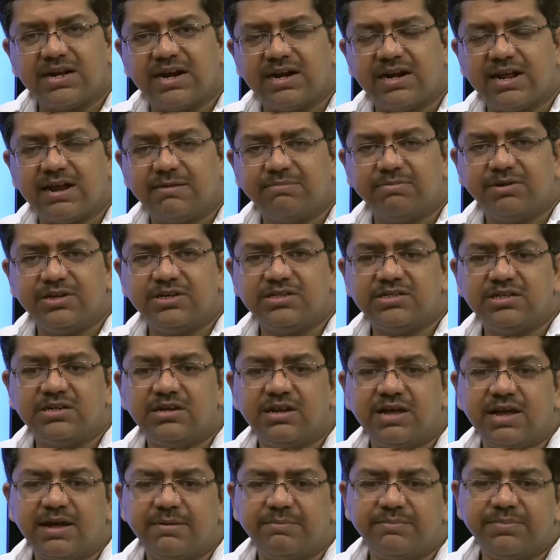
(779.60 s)
adaptation
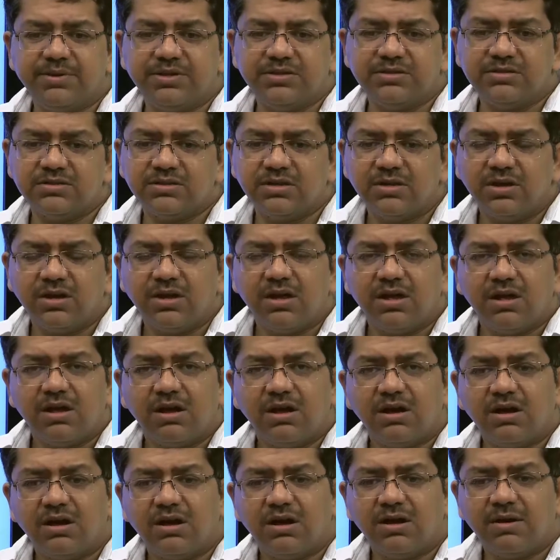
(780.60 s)
happens
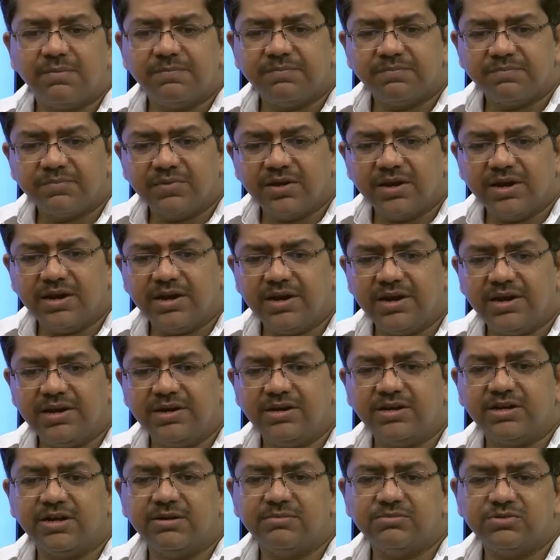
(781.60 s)

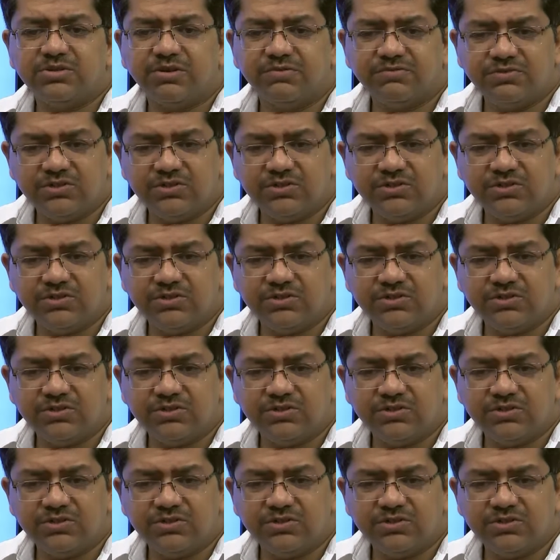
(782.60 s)
in terms of